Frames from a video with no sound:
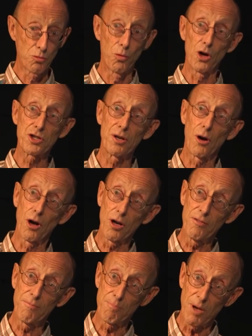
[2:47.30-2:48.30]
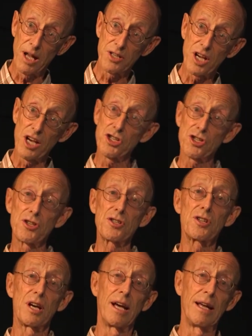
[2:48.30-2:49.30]
water olive
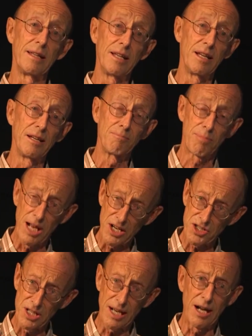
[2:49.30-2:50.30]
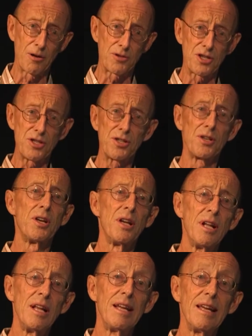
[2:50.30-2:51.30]
plantations and the plastic houses.
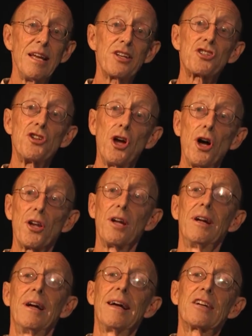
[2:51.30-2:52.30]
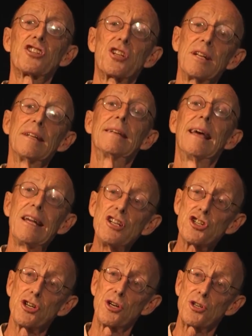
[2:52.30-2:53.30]
It's not actually
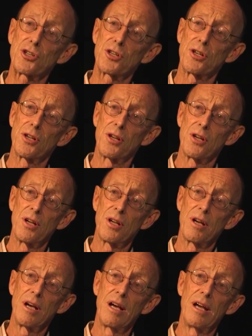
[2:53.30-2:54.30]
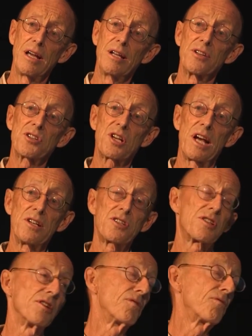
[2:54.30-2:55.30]
dangerous. In the
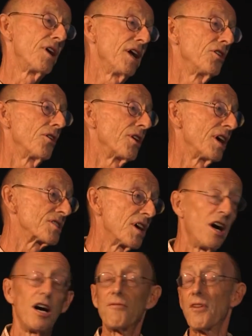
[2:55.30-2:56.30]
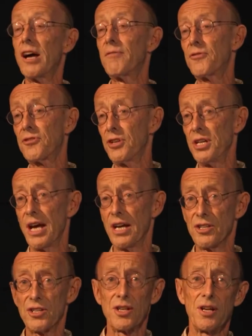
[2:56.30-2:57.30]
sense that radon has a half-life of 3
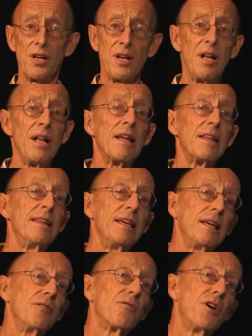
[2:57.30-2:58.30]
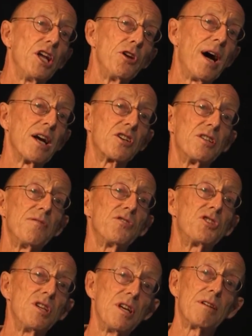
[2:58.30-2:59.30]
days. The
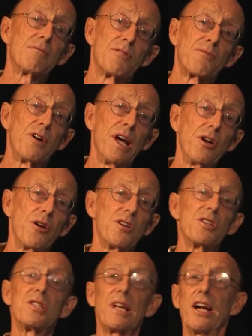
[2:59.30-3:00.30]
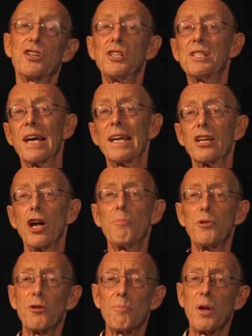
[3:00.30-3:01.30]
radioactivity of radon isn't actually taken up in the